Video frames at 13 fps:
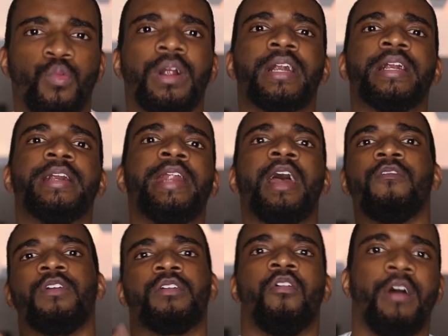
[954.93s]
We're
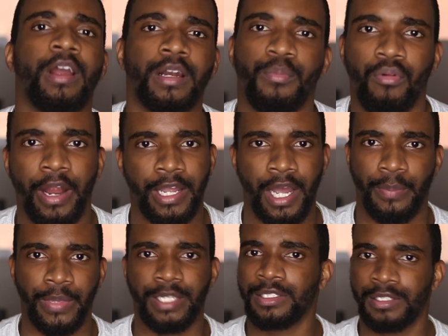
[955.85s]
never going to break
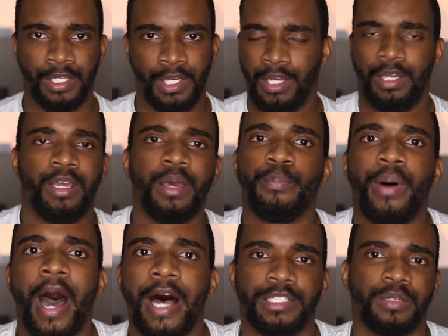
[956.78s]
up. That's
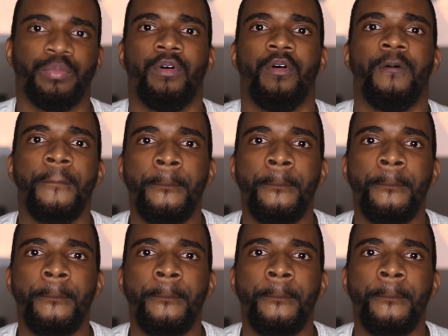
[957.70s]
impossible.